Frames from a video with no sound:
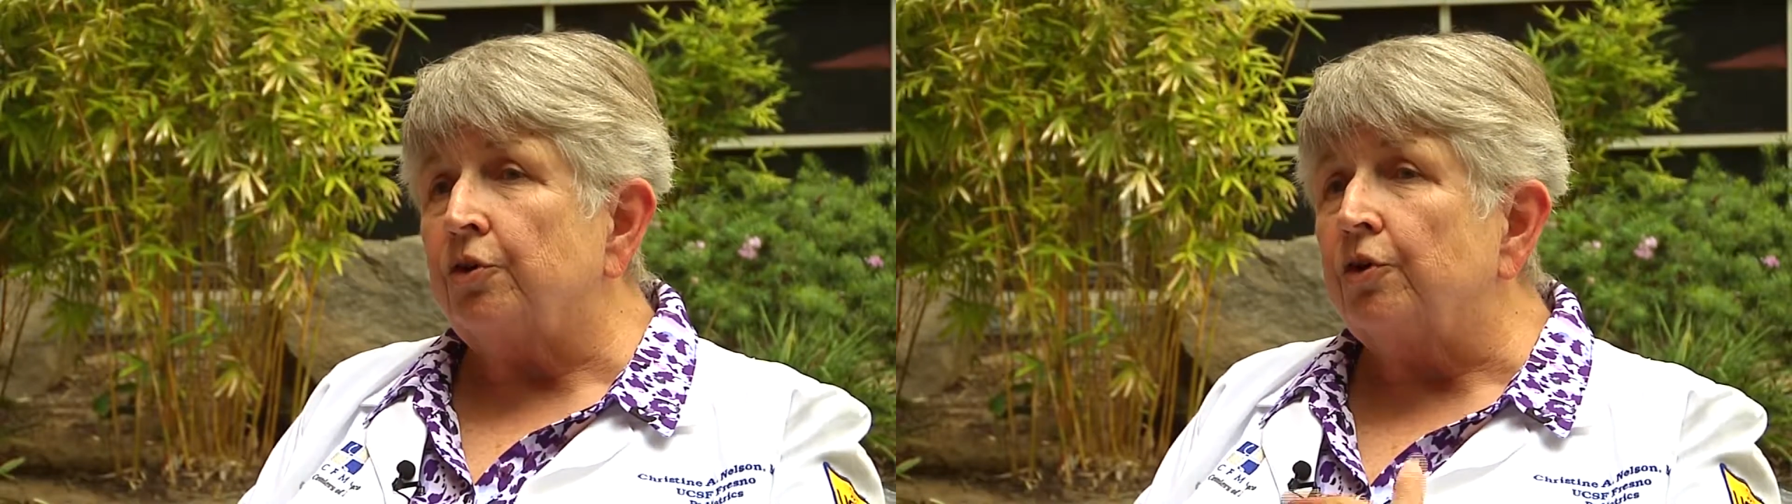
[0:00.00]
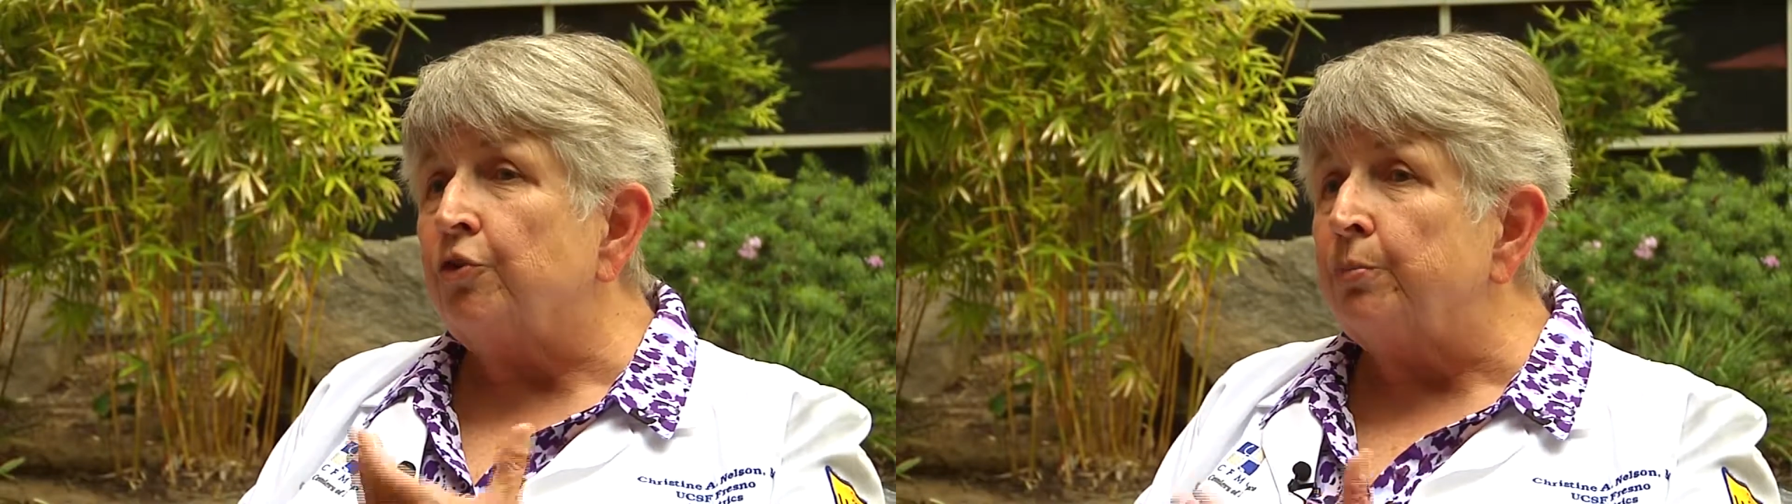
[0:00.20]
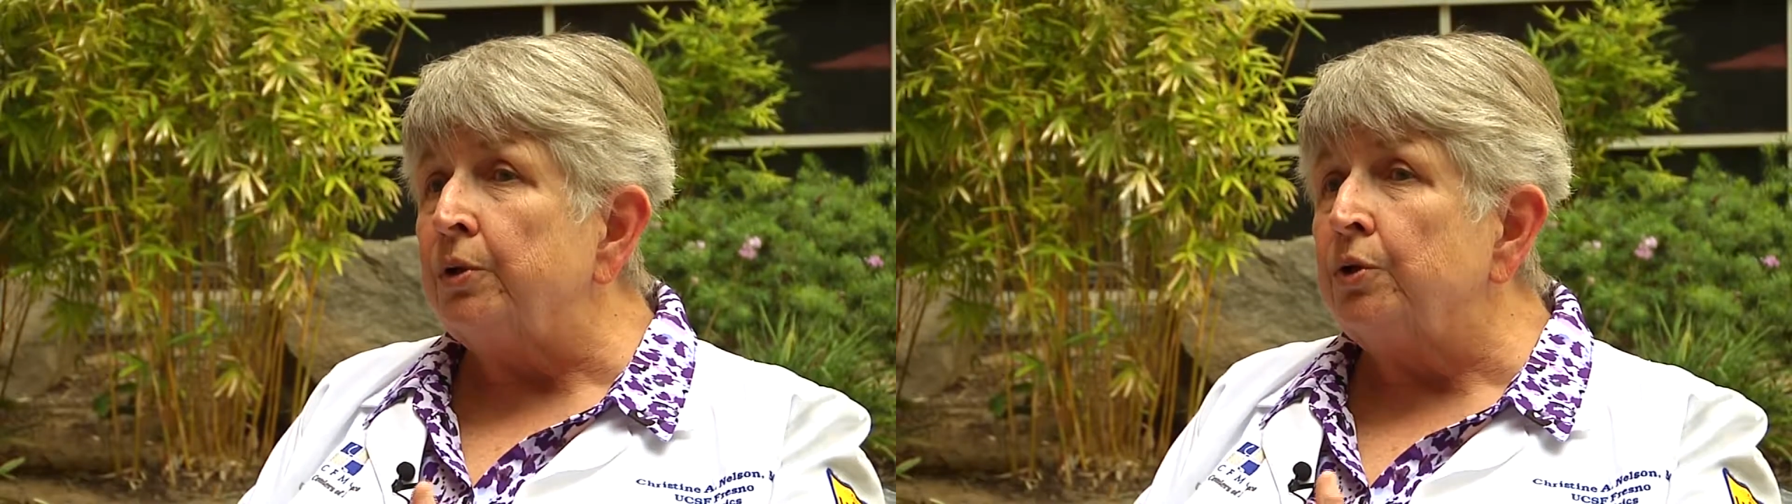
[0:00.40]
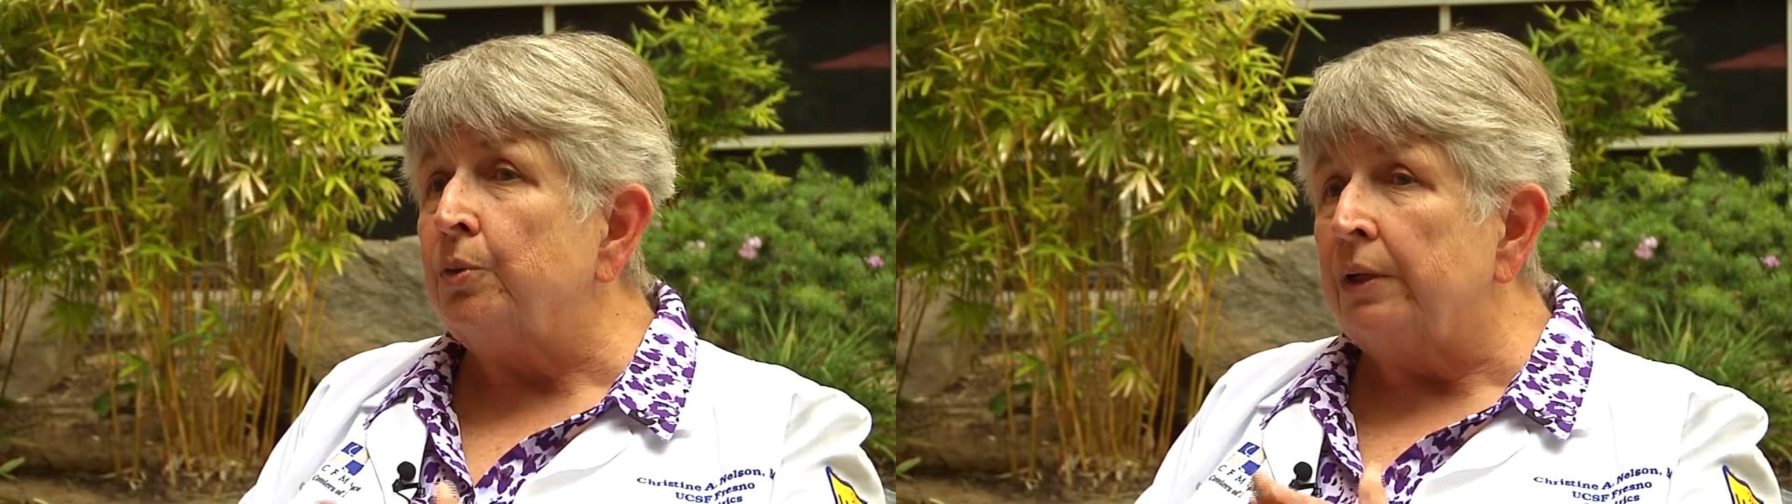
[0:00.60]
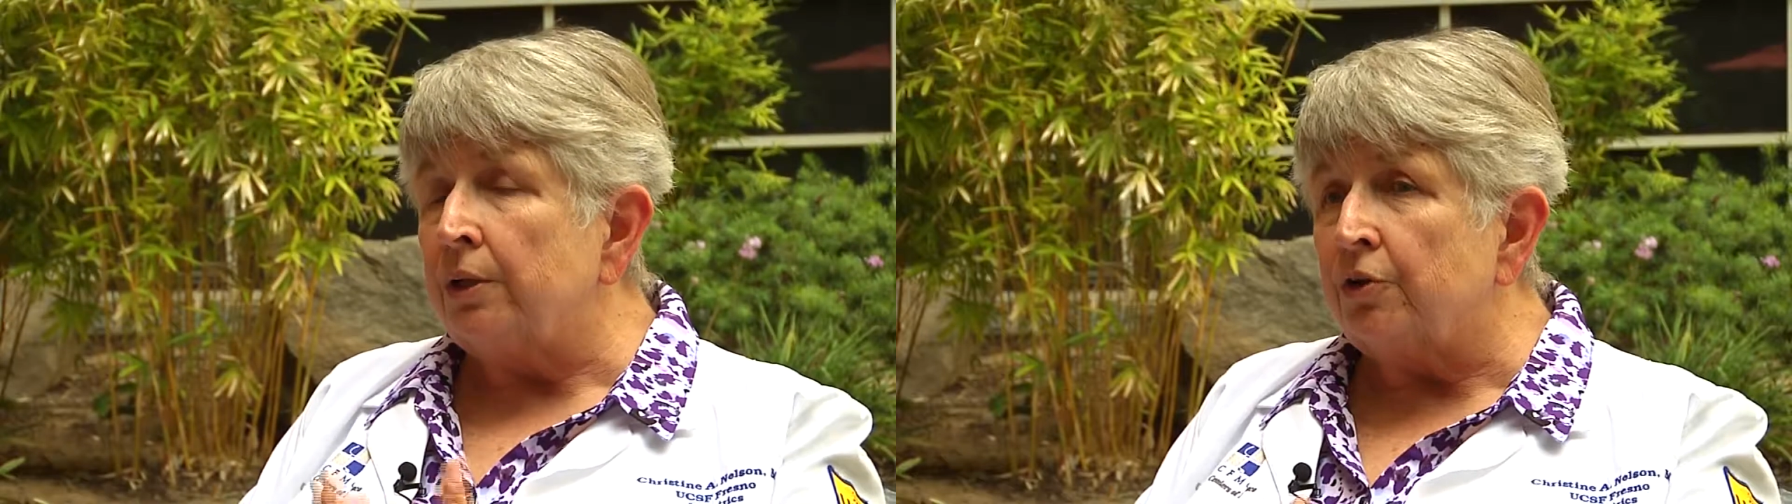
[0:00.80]
turns
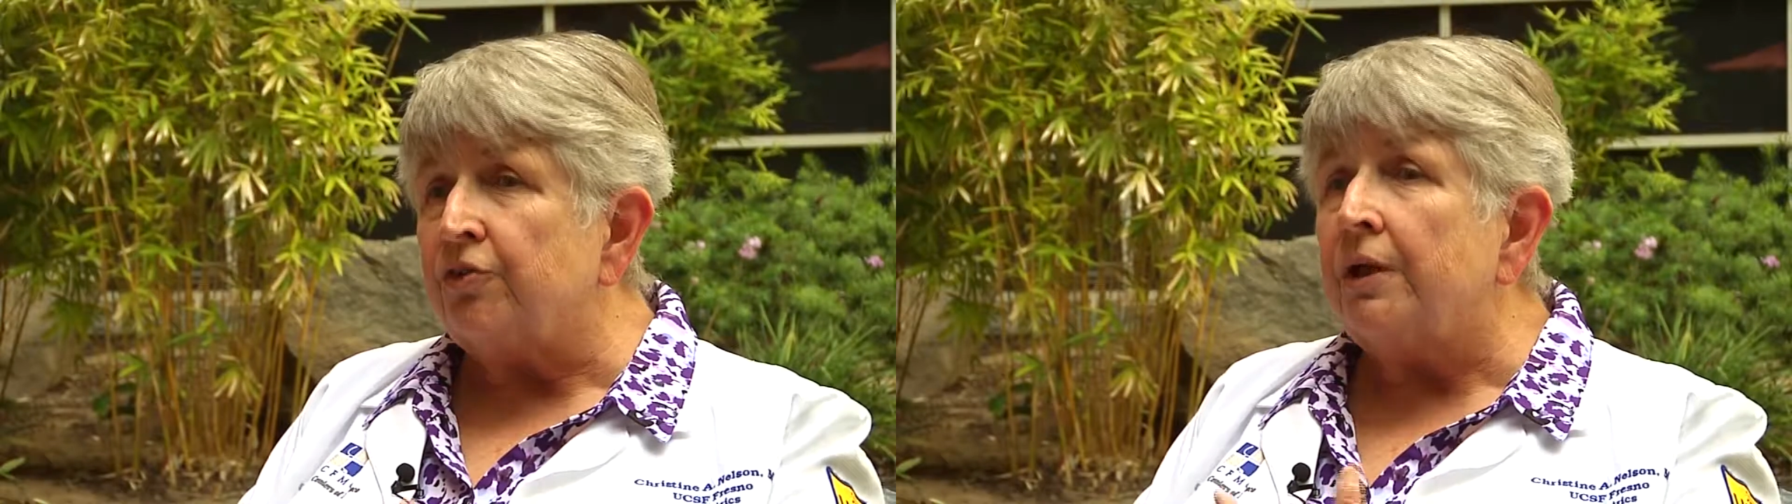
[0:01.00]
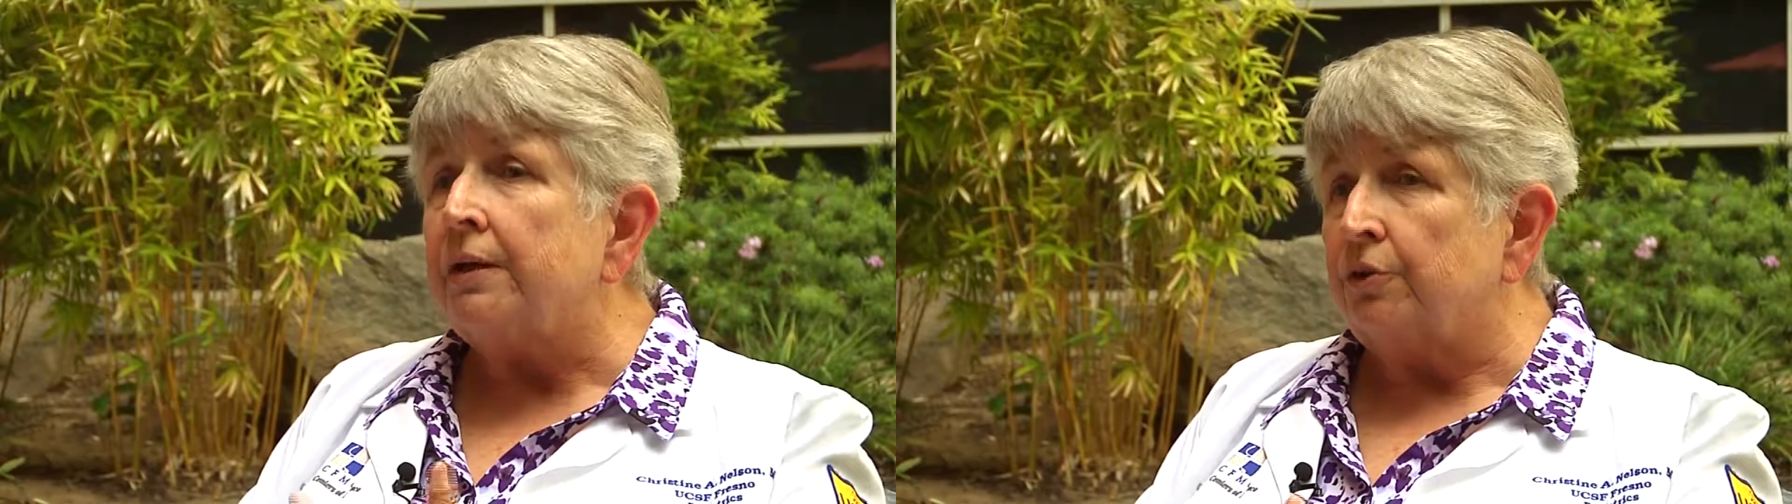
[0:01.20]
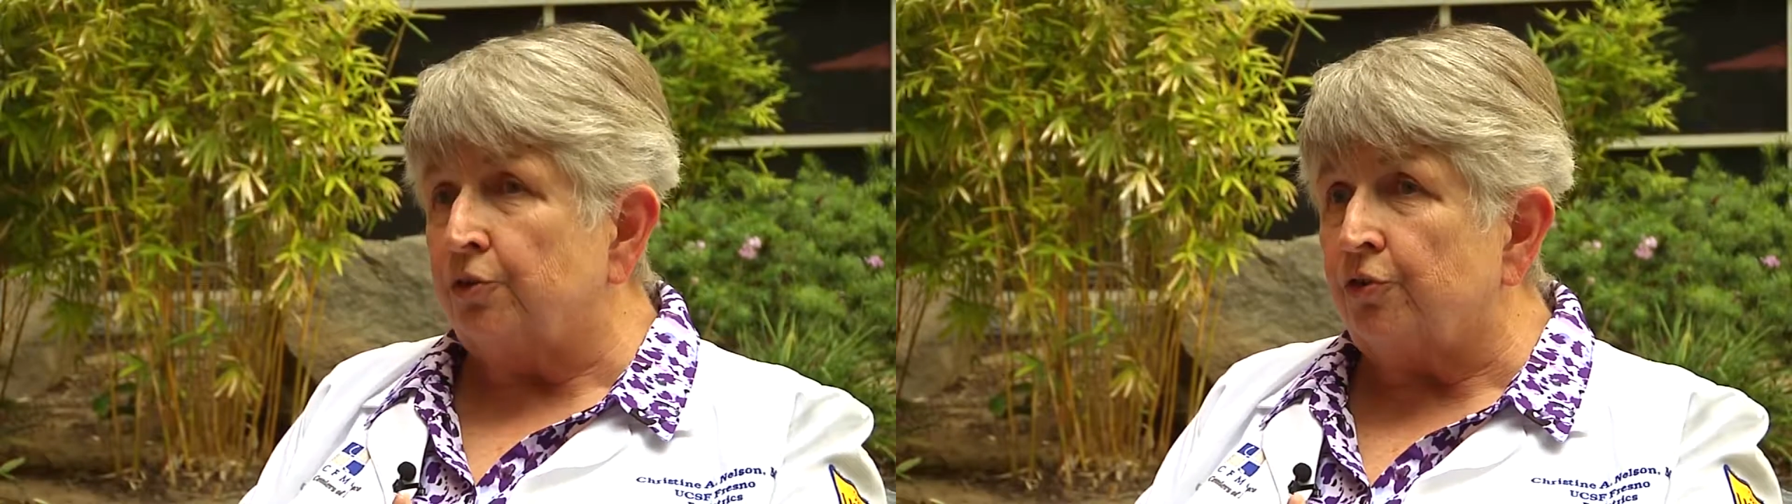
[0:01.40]
blue and looks like they're